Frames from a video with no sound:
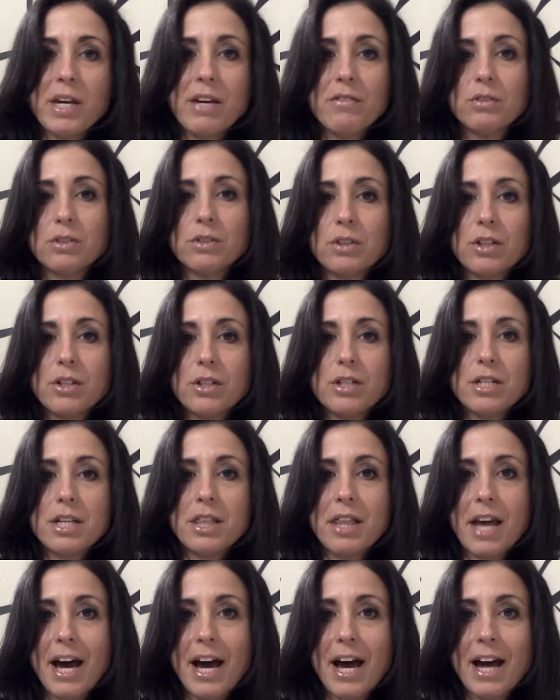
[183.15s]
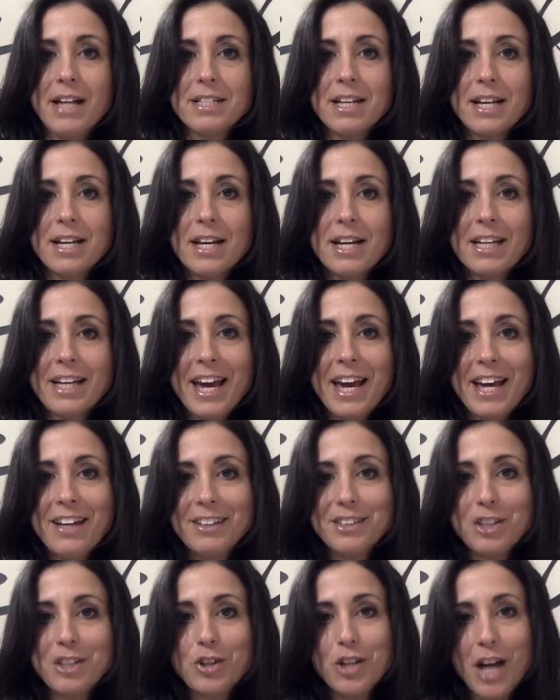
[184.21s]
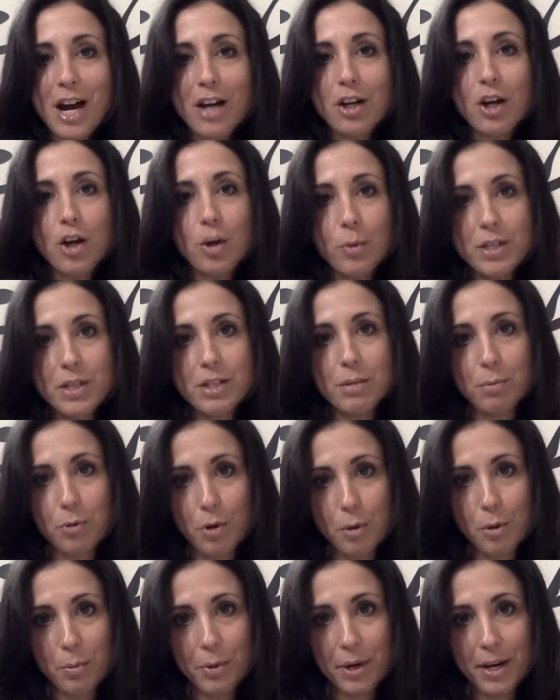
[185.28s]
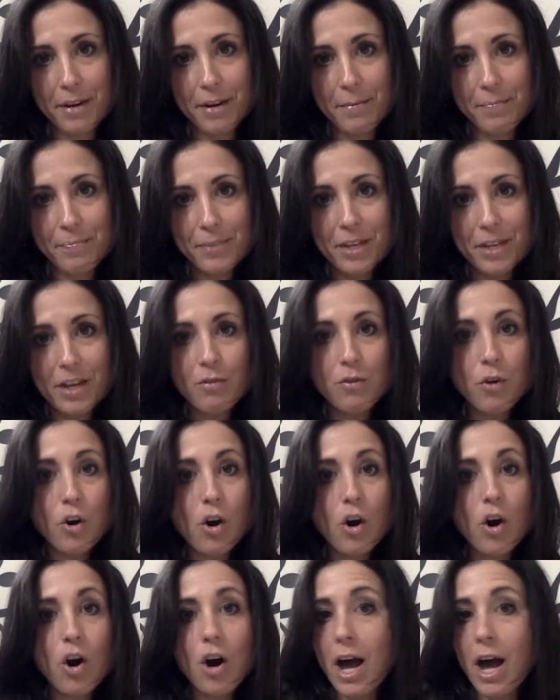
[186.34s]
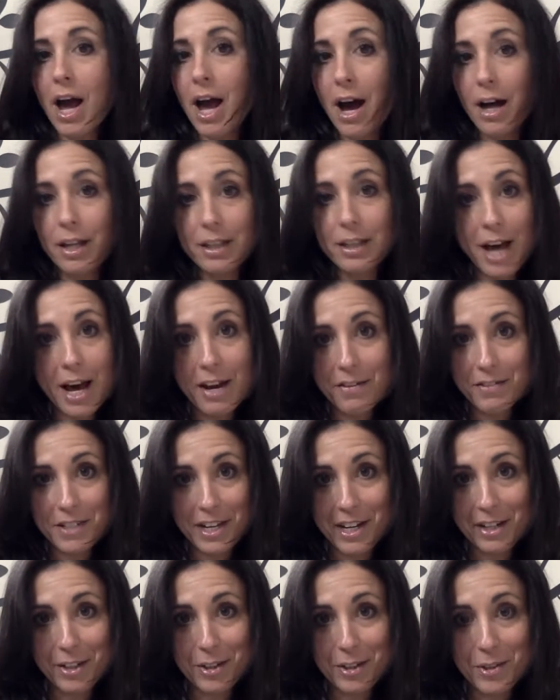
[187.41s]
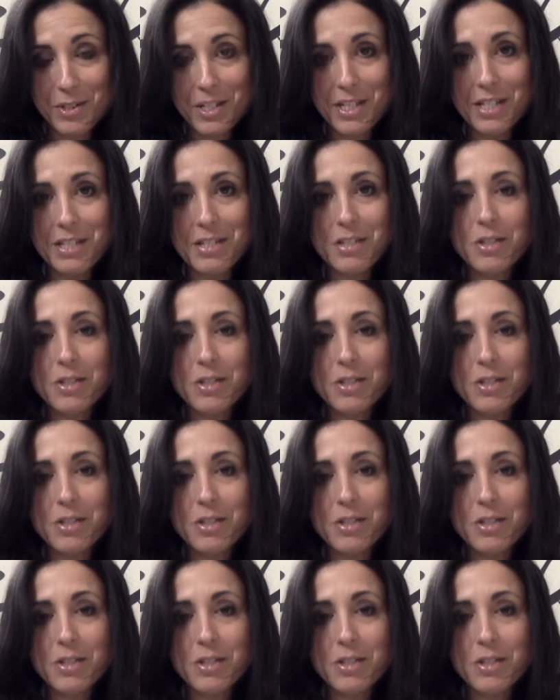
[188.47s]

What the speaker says: have learned that Kegels are not always appropriate for a lot of diagnoses.